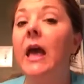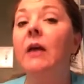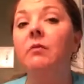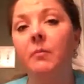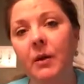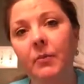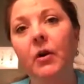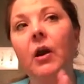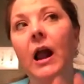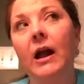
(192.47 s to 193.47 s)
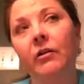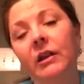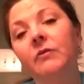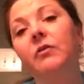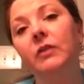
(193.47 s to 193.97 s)
And remember, I'll
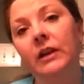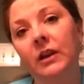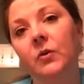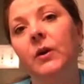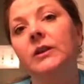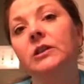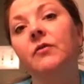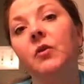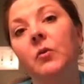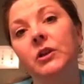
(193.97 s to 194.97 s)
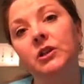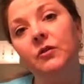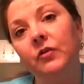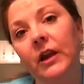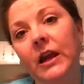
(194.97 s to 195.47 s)
give a reading quiz over what
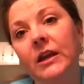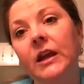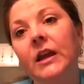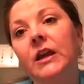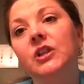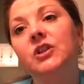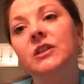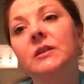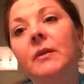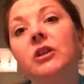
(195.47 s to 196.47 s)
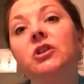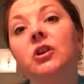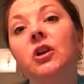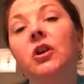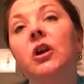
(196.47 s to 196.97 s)
you've read just to make
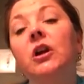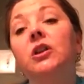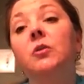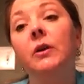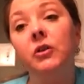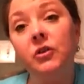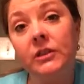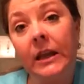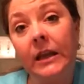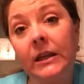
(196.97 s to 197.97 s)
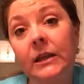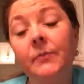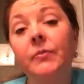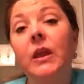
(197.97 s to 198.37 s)
sure you understand